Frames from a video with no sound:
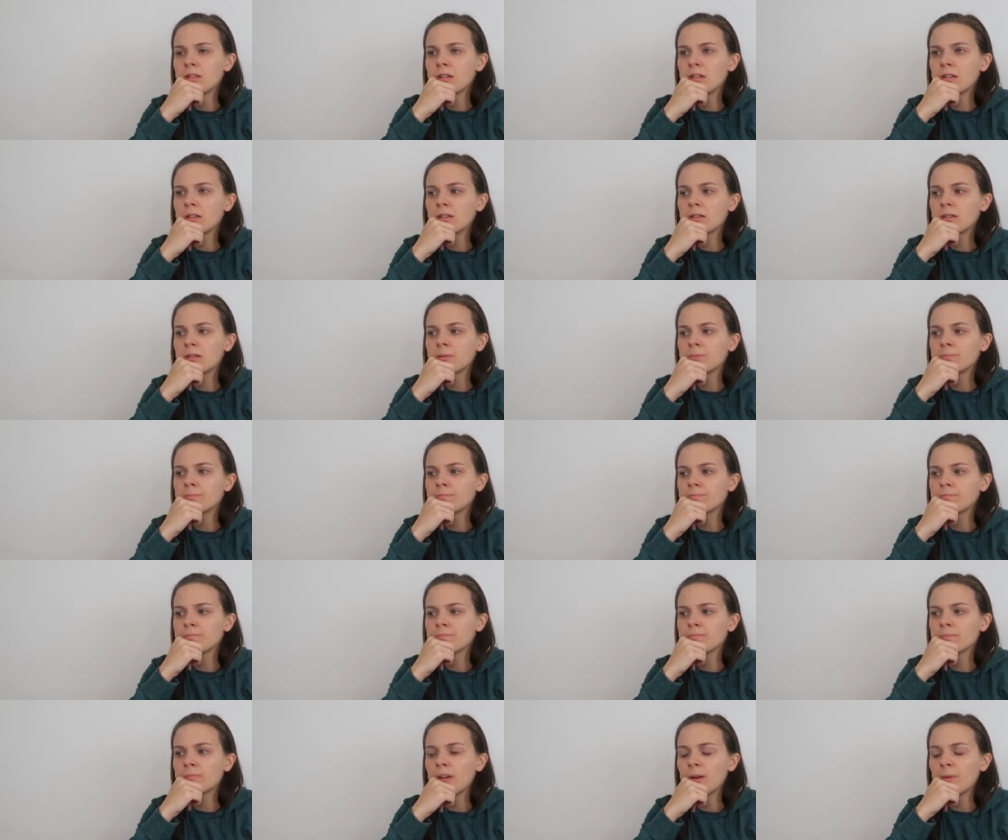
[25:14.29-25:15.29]
Uh,
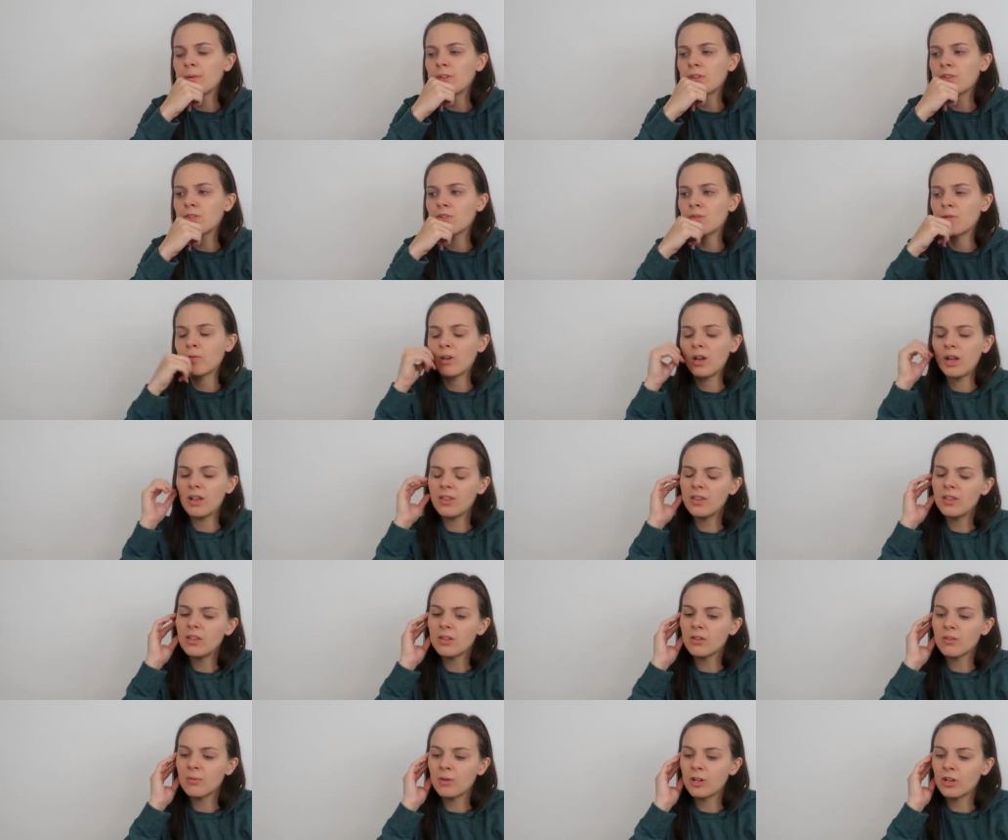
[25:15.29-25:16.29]
I'm not sure what, I
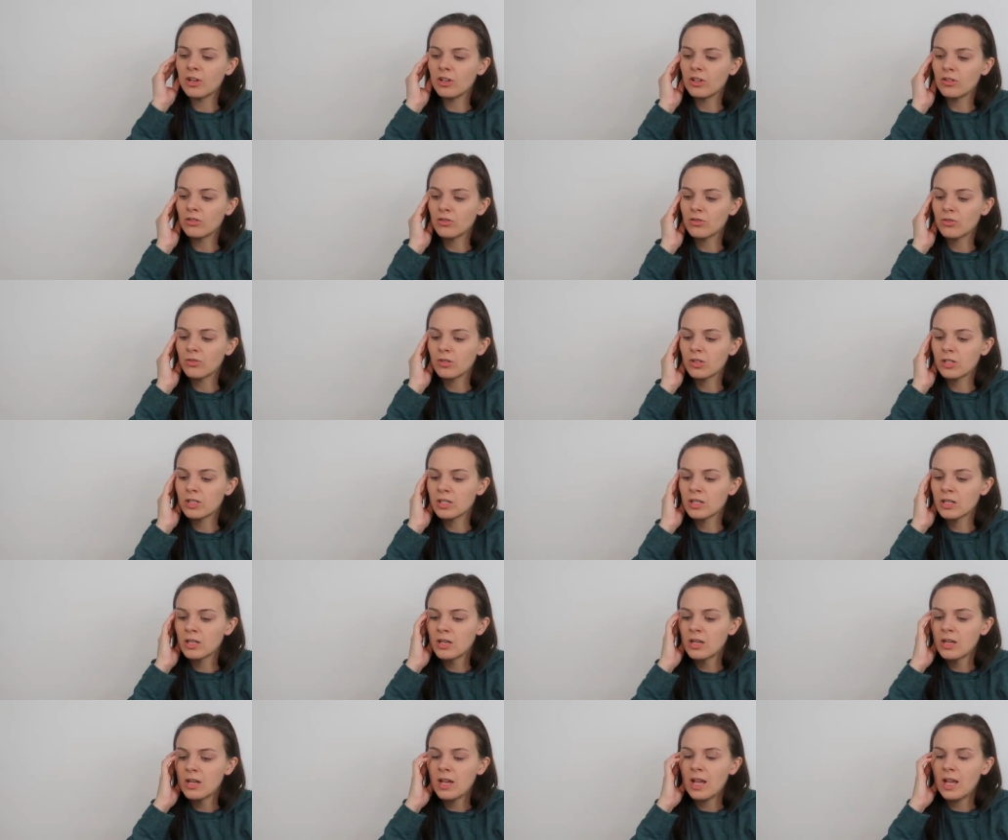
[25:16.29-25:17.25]
think they're American Eagle shorts.